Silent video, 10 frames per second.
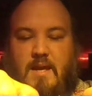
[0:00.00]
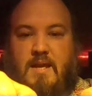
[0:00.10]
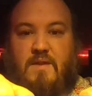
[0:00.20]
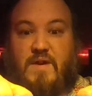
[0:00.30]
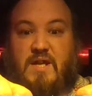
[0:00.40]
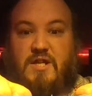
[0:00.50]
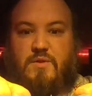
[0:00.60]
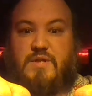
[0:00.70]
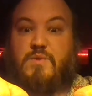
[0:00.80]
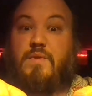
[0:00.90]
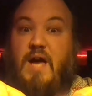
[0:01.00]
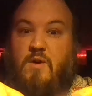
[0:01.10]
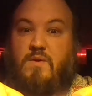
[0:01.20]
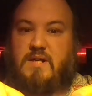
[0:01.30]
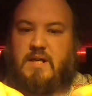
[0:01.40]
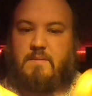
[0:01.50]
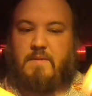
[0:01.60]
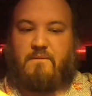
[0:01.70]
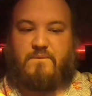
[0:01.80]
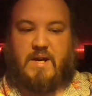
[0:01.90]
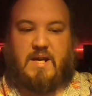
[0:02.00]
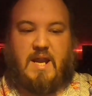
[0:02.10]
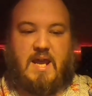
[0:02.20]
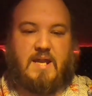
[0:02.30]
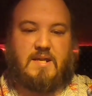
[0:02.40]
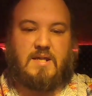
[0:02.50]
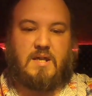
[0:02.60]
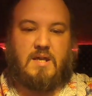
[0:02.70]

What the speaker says: And if I can do this without cutting my frickin' hand,